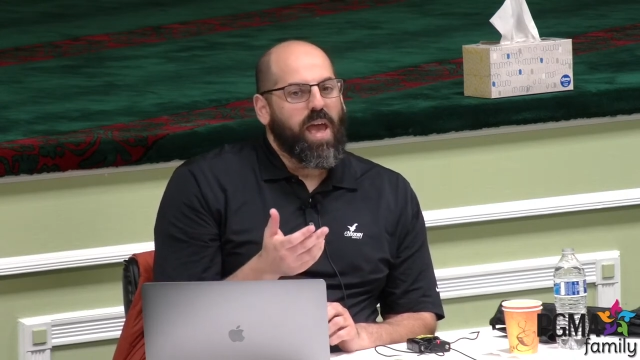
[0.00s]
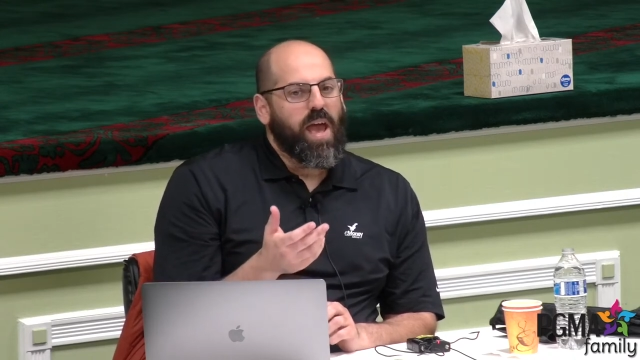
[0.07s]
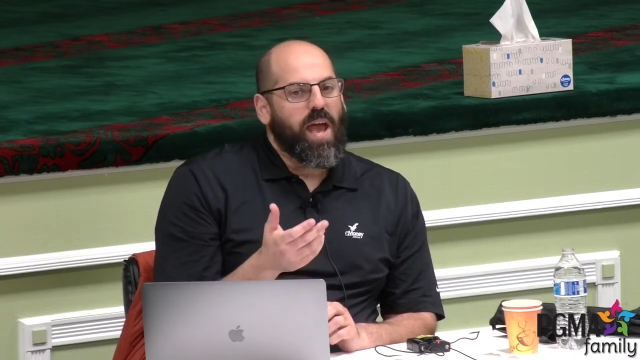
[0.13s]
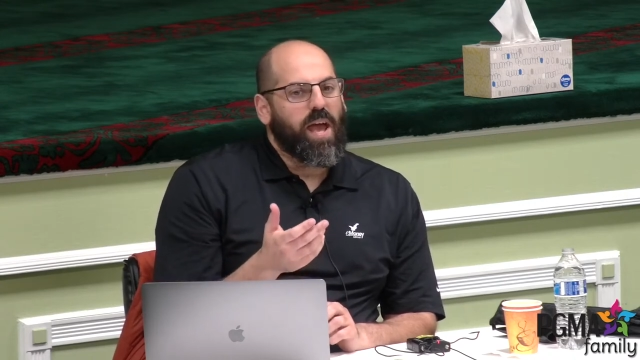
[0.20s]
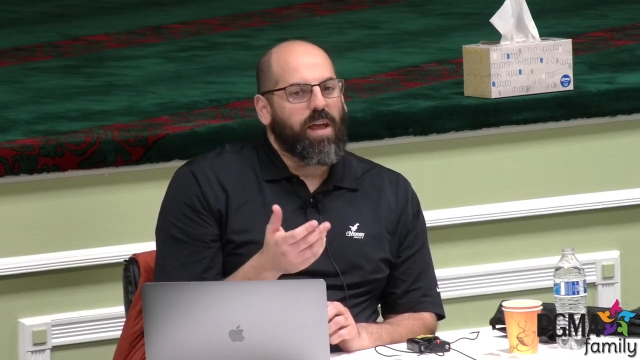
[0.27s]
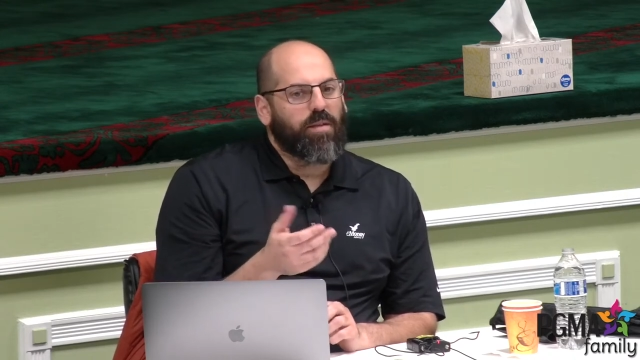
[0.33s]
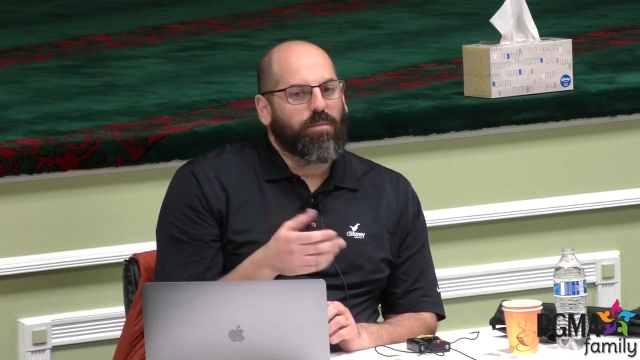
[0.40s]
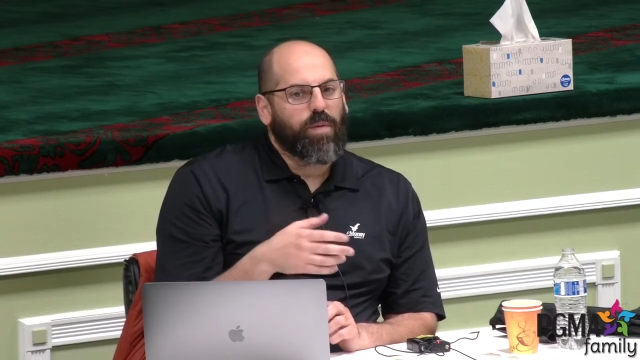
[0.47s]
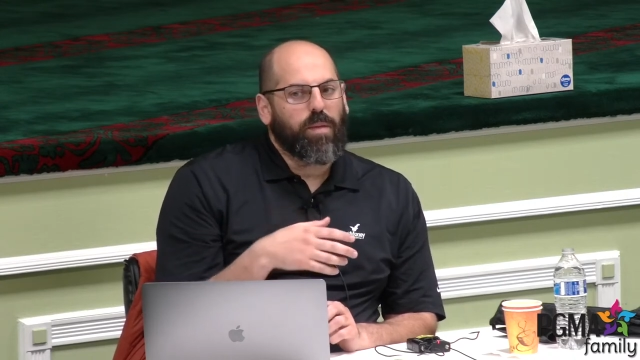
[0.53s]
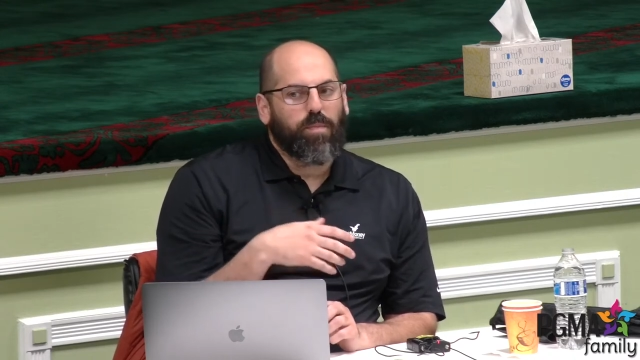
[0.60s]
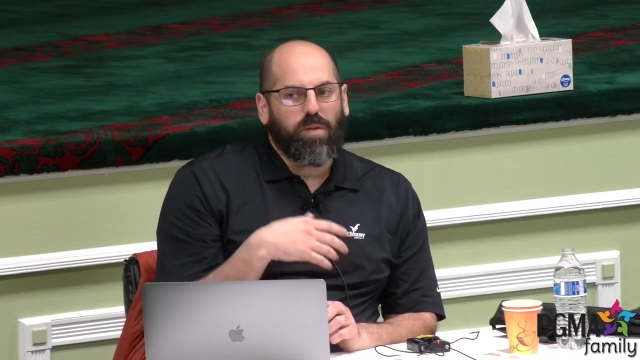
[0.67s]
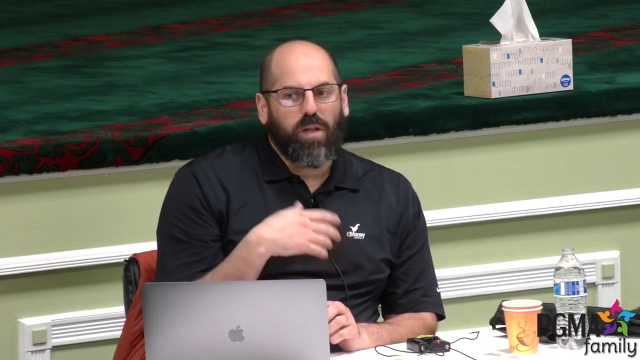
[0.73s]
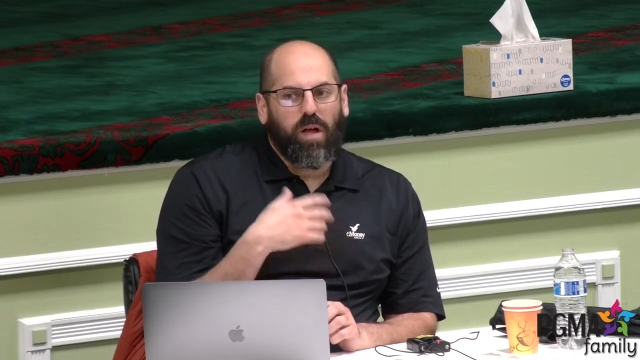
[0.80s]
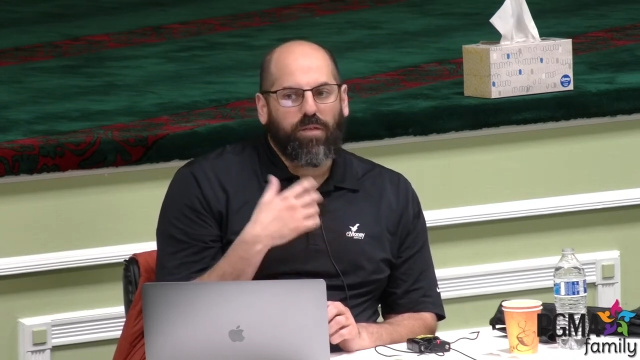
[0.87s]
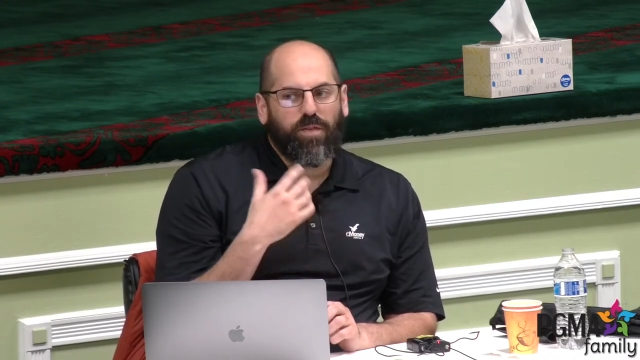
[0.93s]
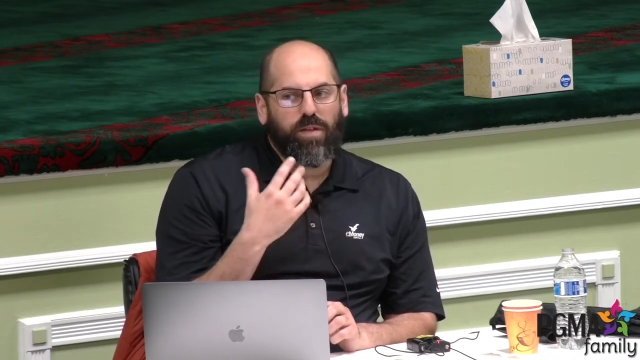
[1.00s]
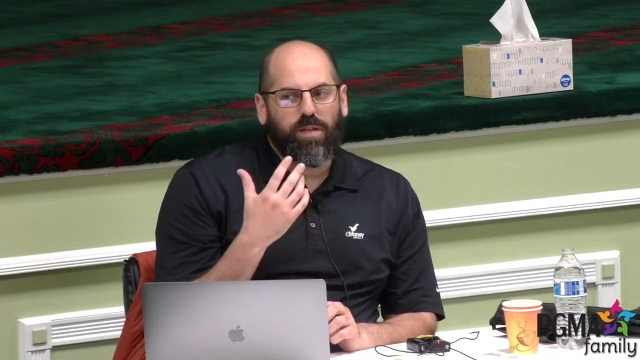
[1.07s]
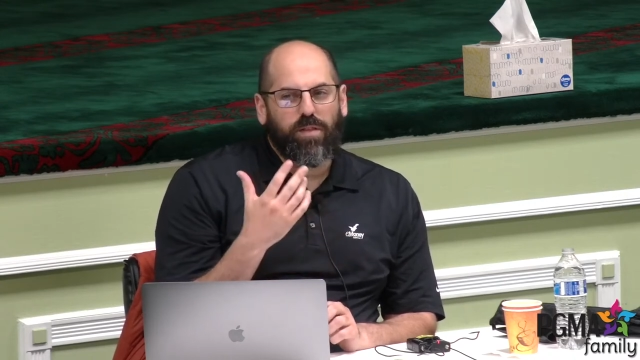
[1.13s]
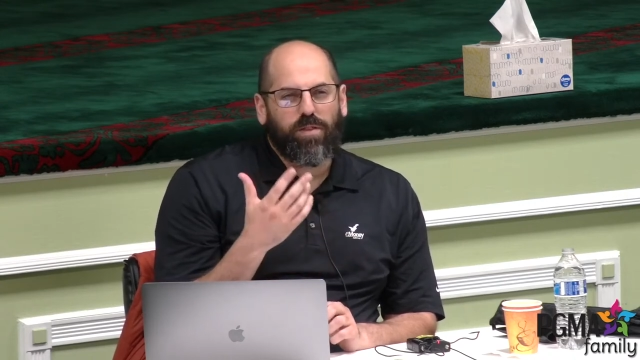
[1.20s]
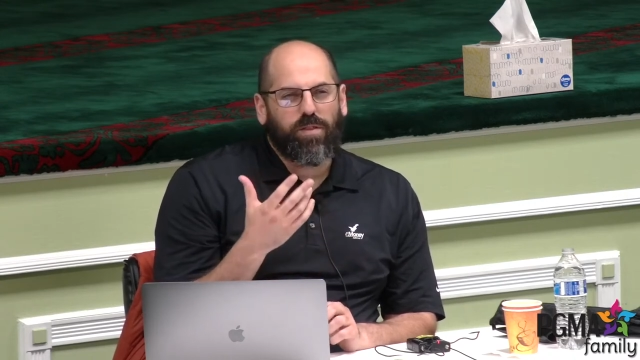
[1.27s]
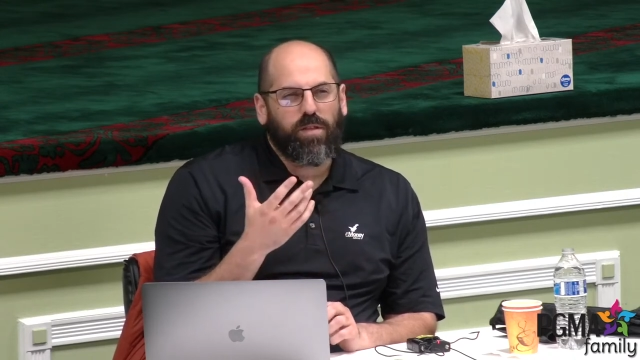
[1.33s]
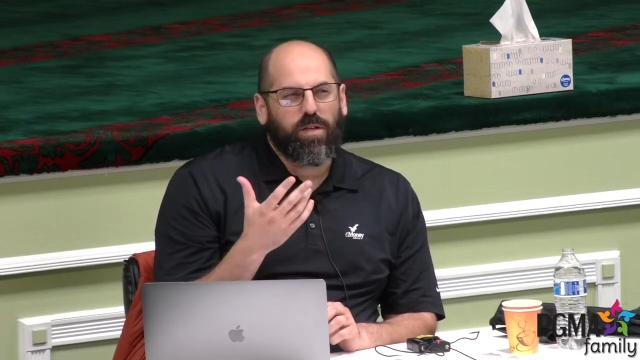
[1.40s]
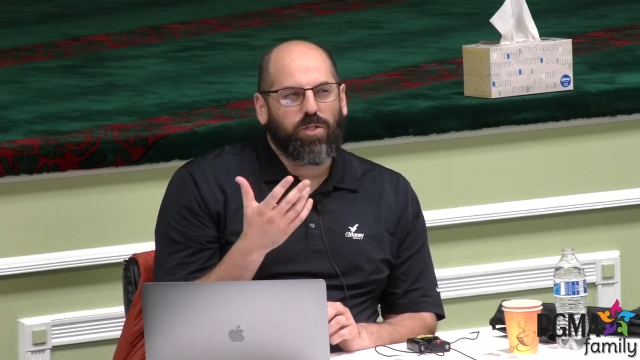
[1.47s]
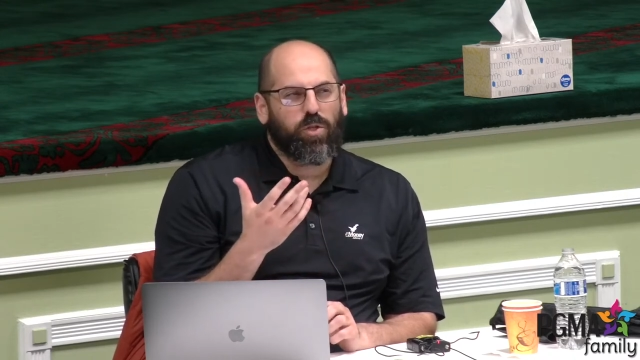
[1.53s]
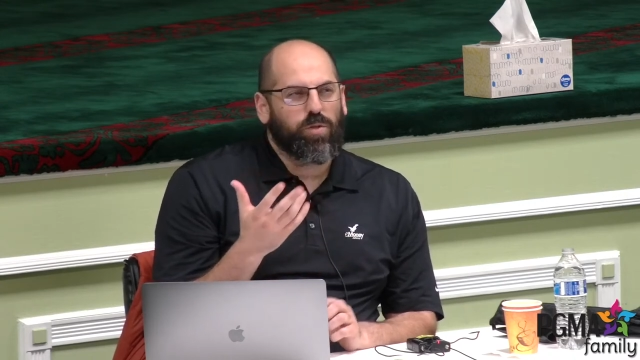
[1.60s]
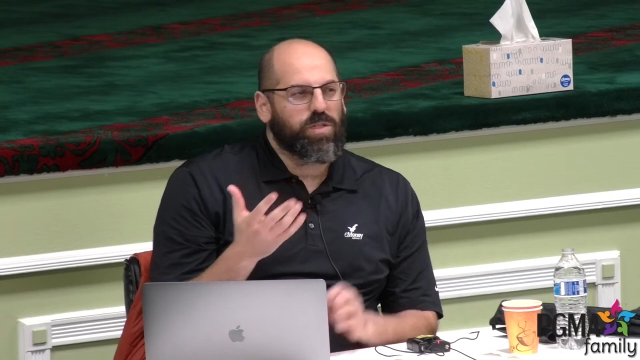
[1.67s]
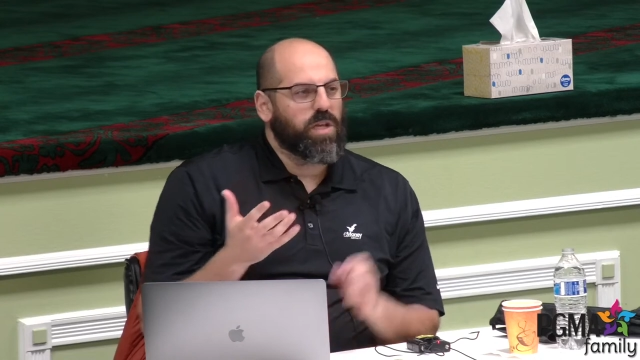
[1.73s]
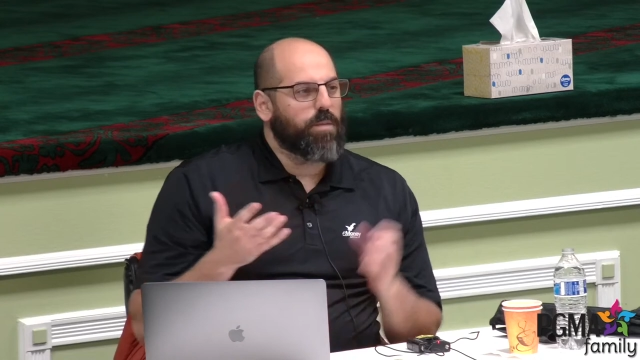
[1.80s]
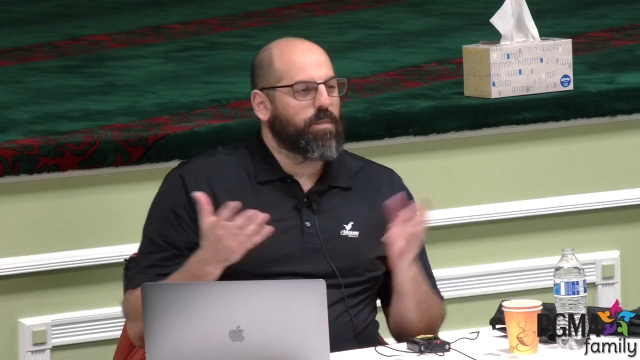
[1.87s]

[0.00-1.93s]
And people often associate